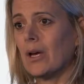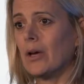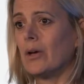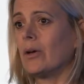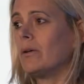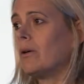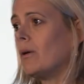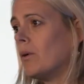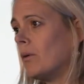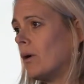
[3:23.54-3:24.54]
is
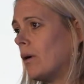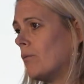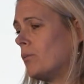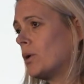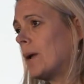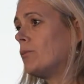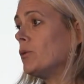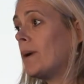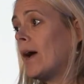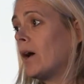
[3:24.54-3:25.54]

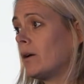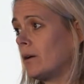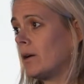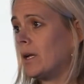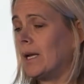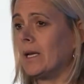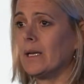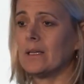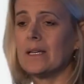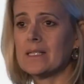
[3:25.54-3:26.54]

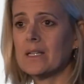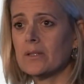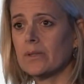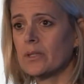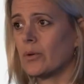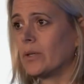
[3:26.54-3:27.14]
very little.